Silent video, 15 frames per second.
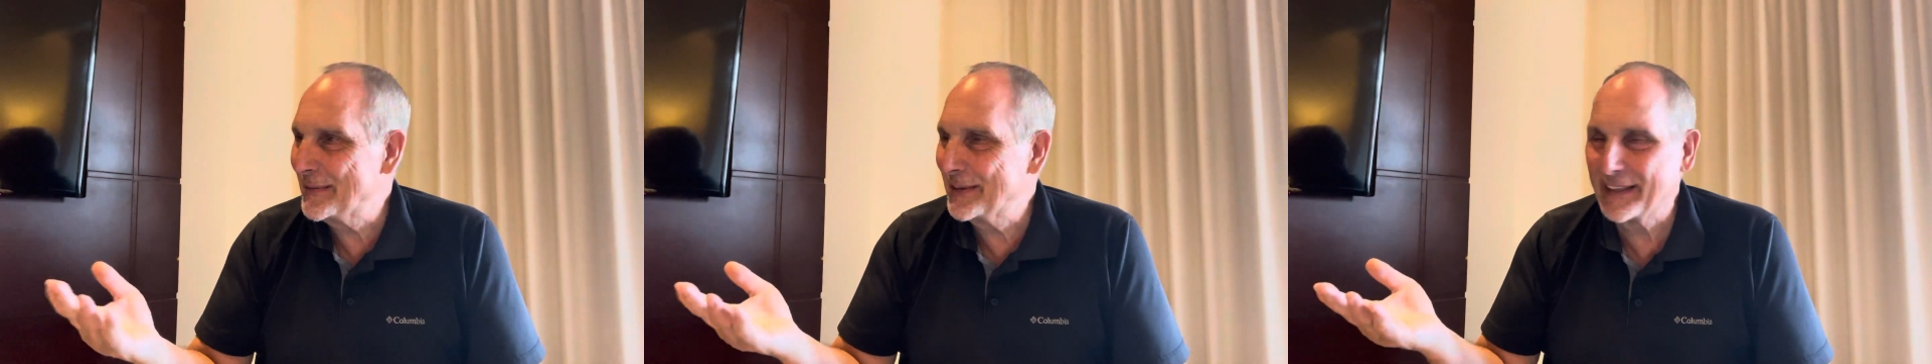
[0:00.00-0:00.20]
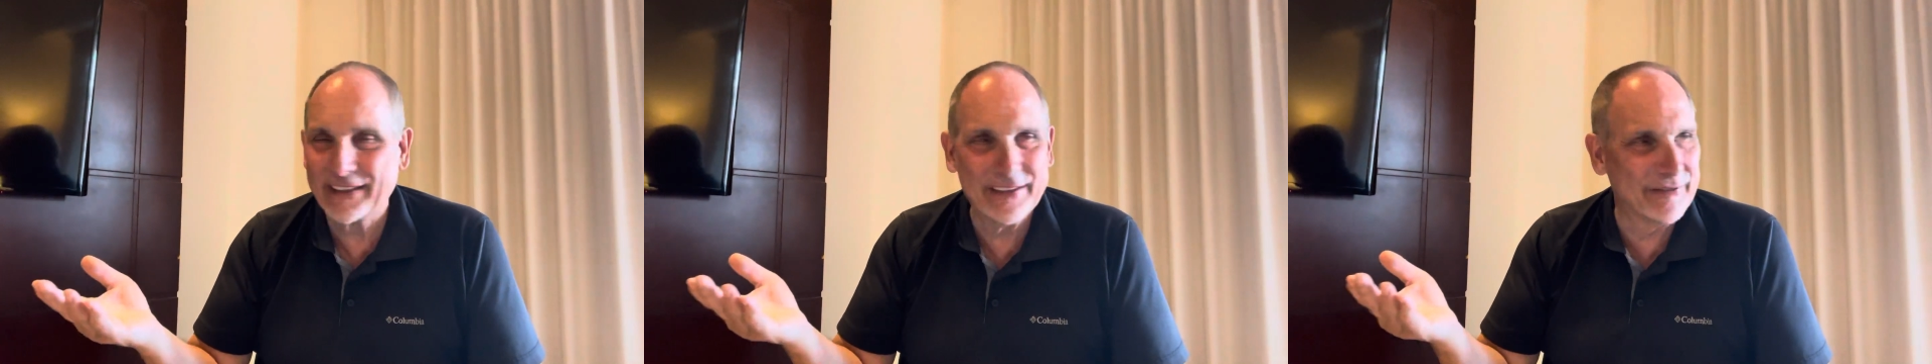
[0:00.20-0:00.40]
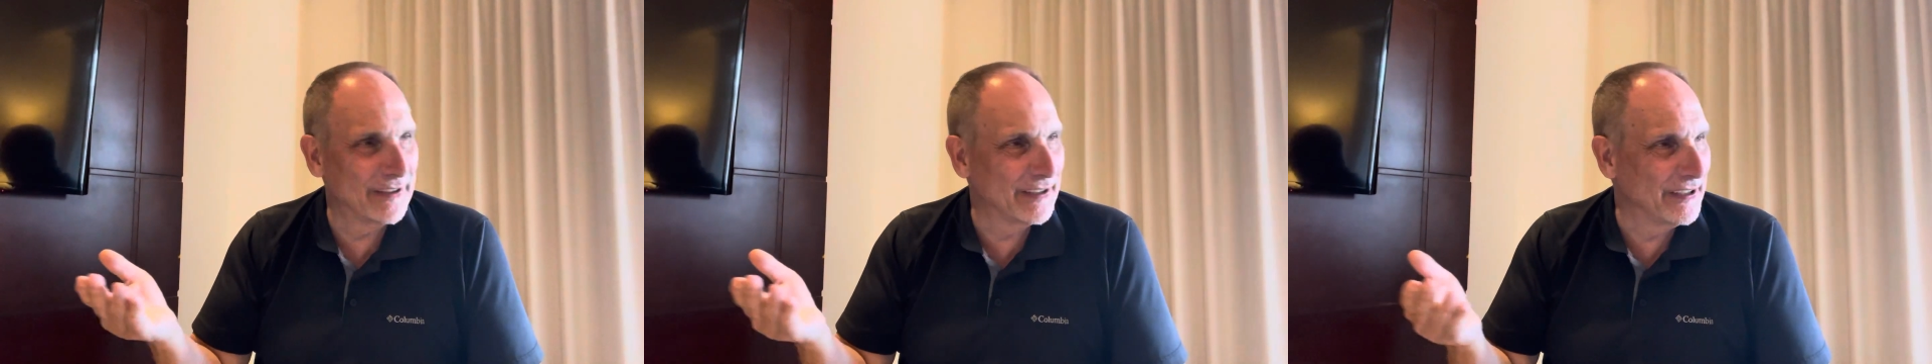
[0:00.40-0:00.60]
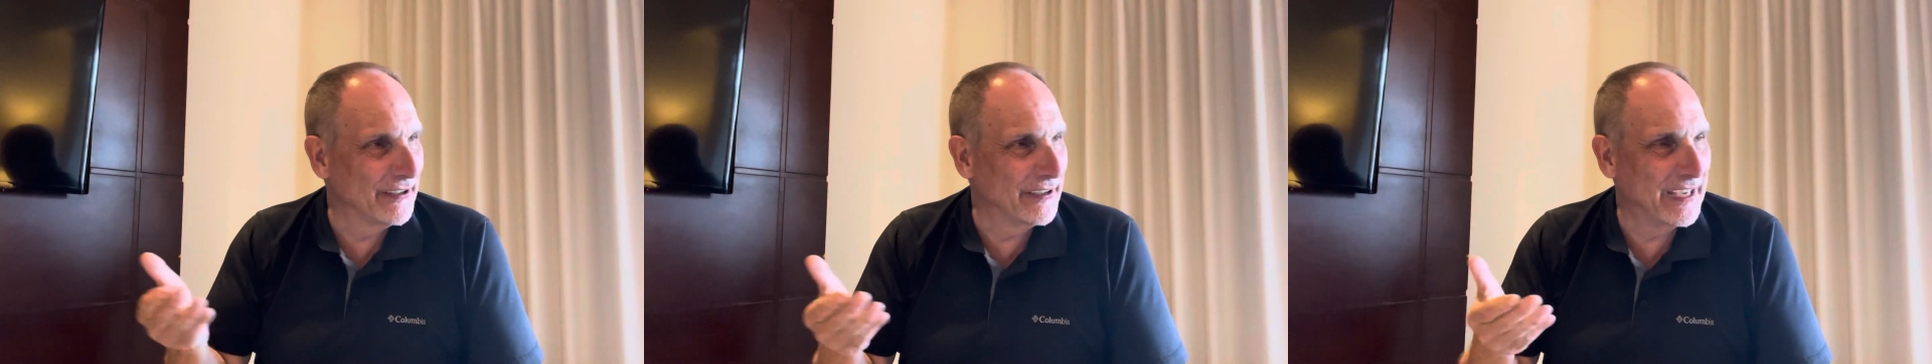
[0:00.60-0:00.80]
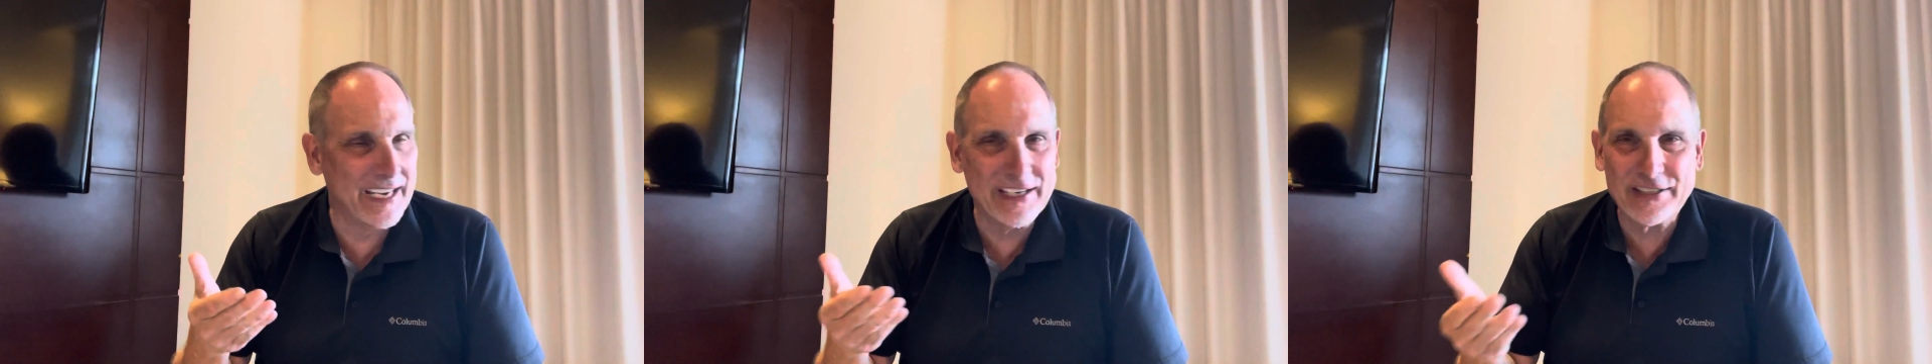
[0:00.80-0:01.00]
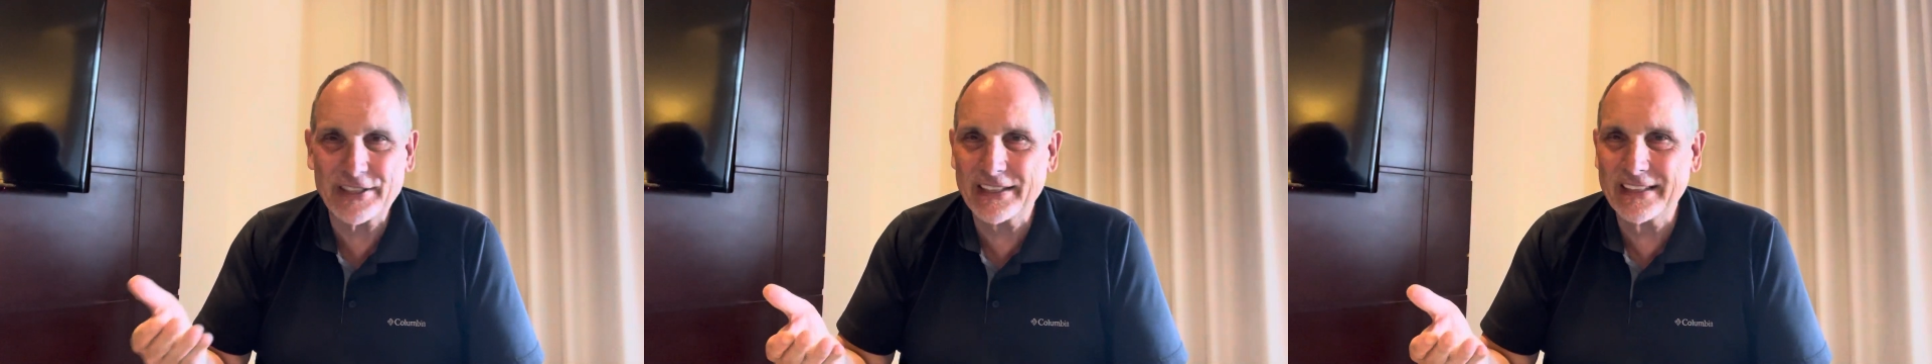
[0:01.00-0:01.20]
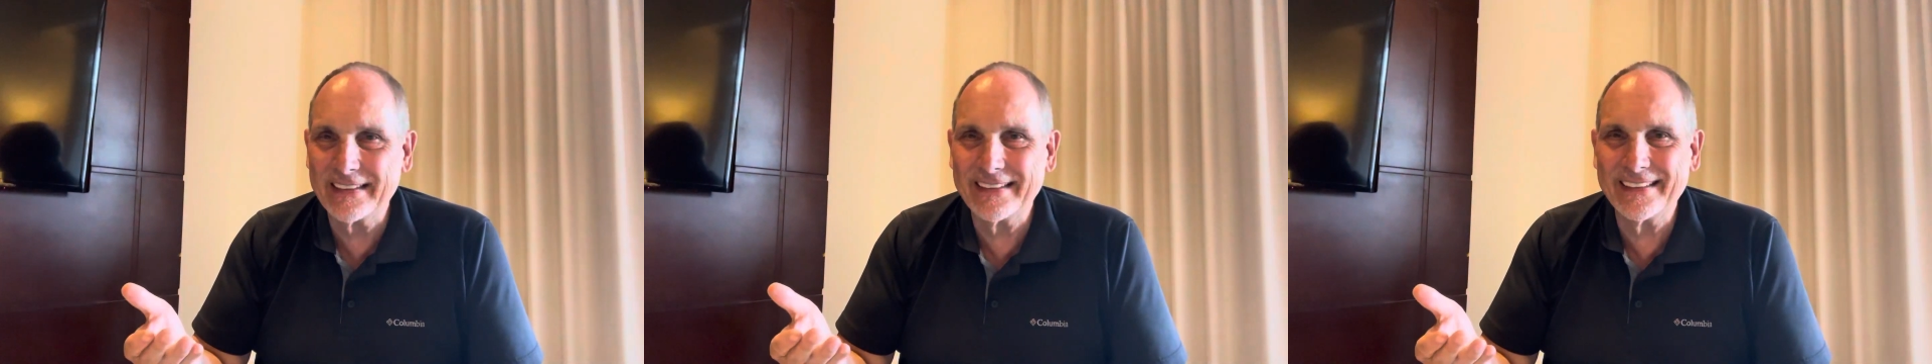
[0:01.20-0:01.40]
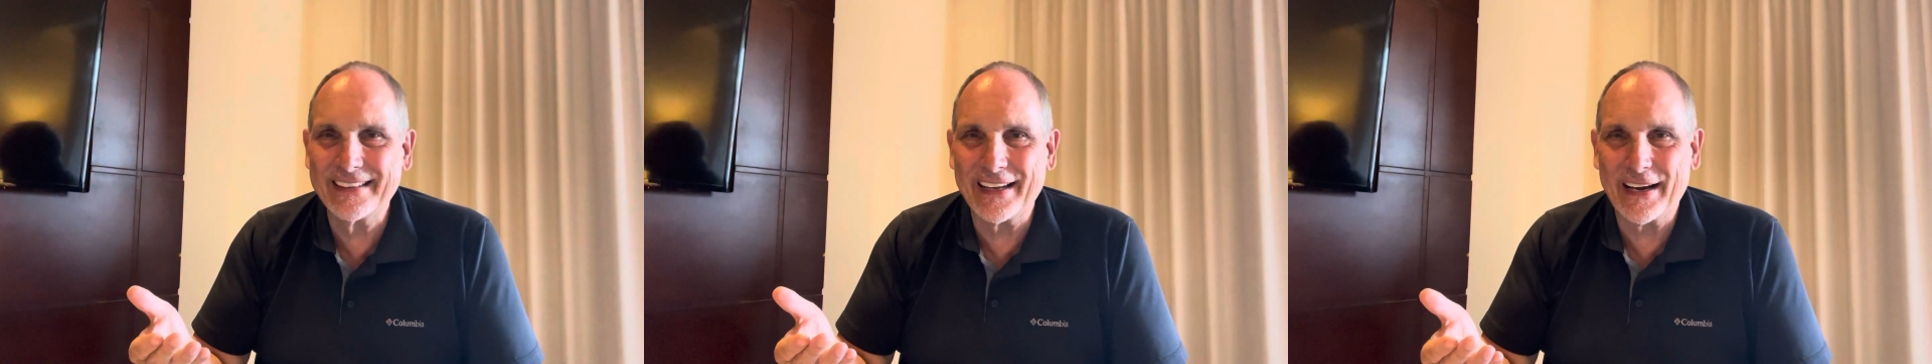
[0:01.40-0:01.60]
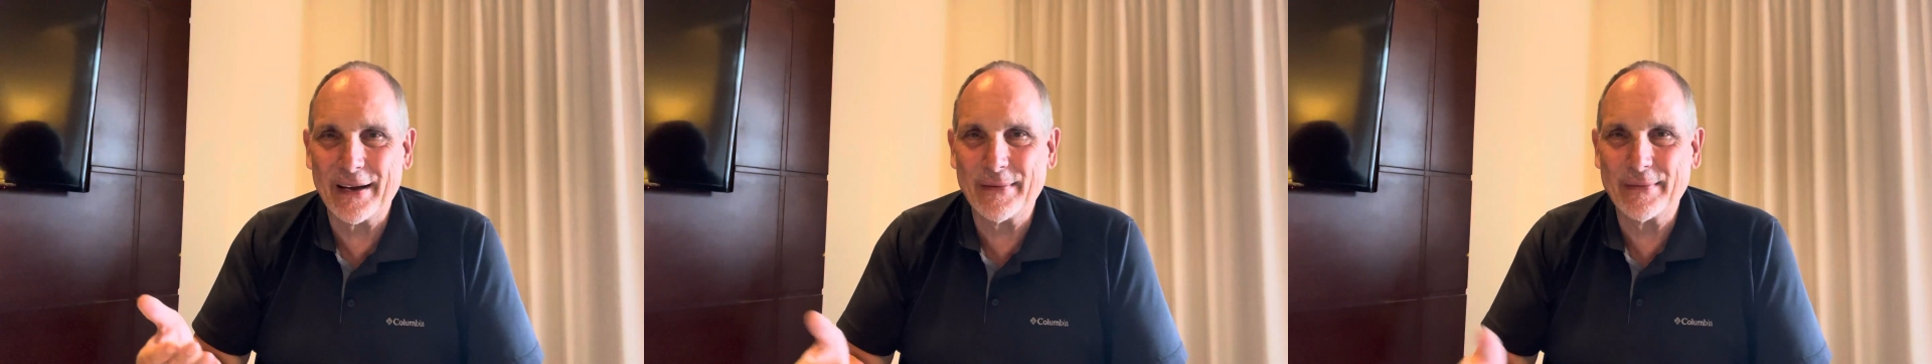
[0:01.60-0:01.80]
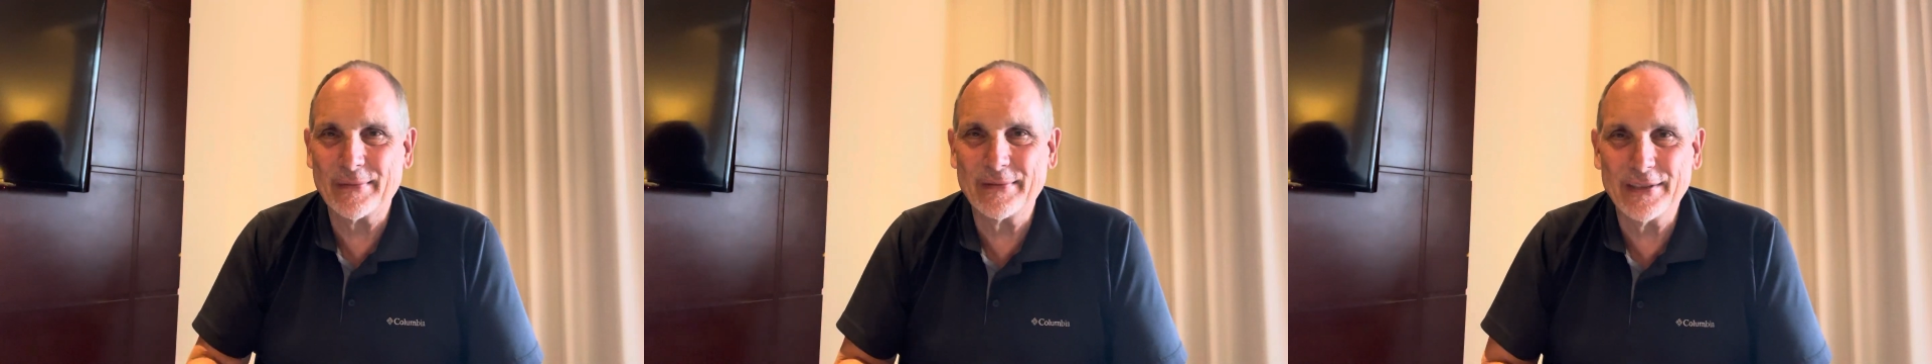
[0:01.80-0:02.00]
little different location than
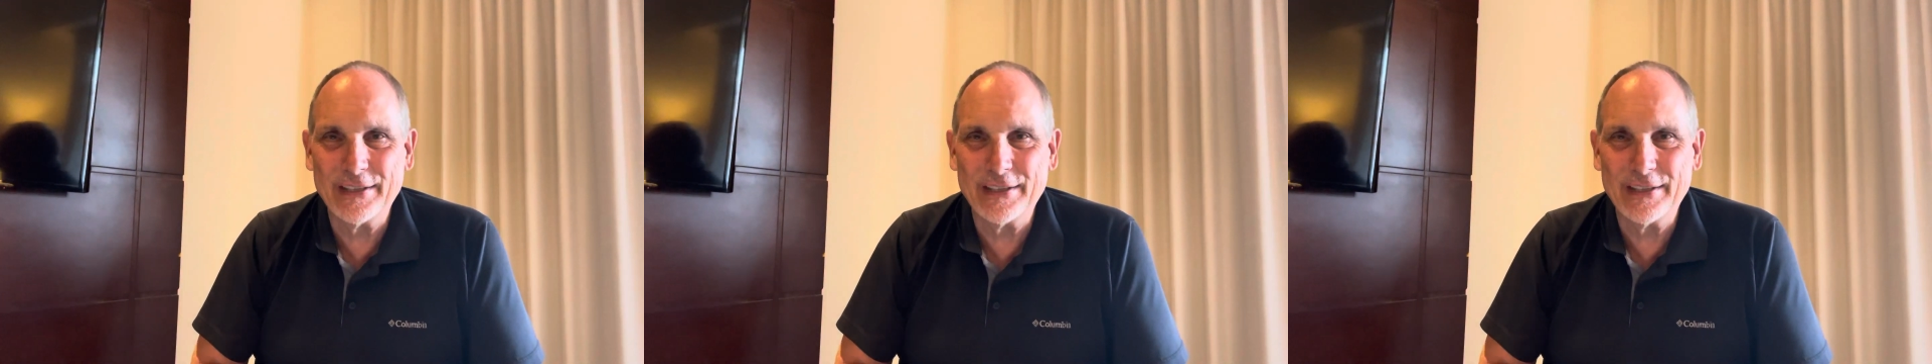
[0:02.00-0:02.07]
I'm